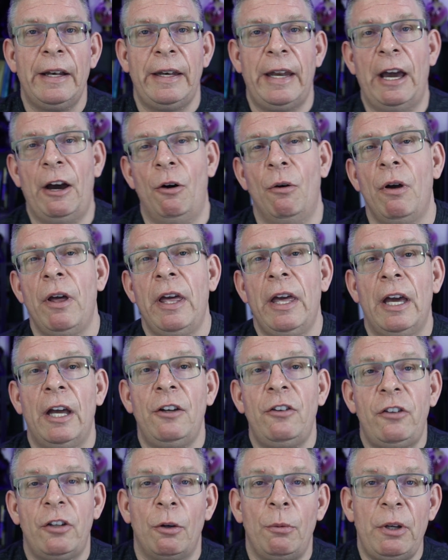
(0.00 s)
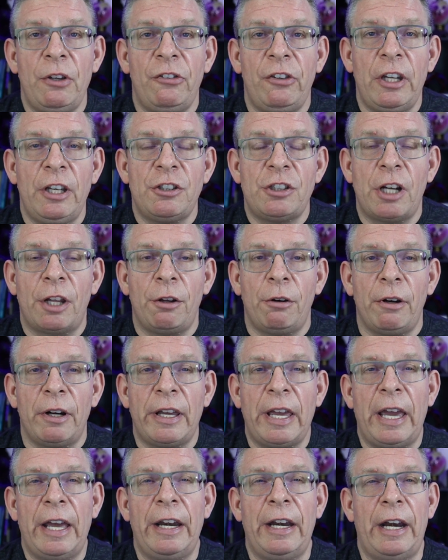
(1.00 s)
Now, until we see each other
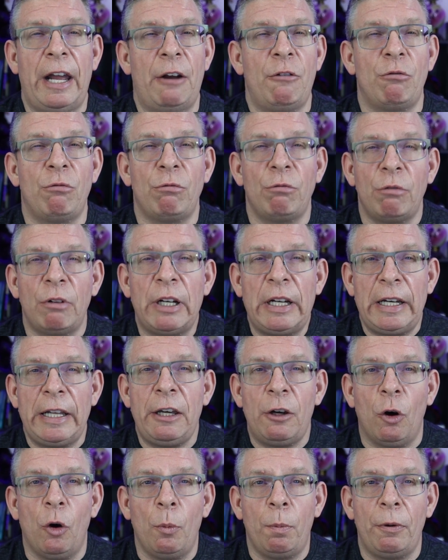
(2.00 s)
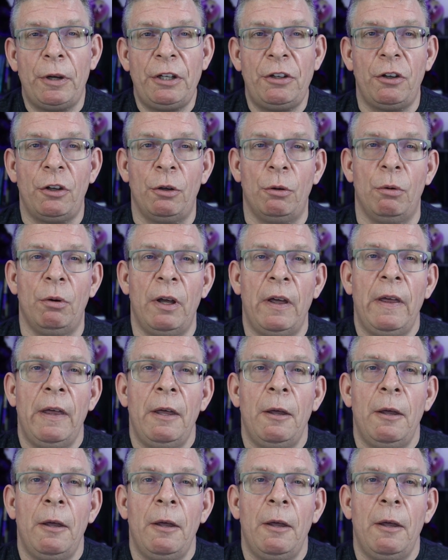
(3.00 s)
again, and I really hope we do,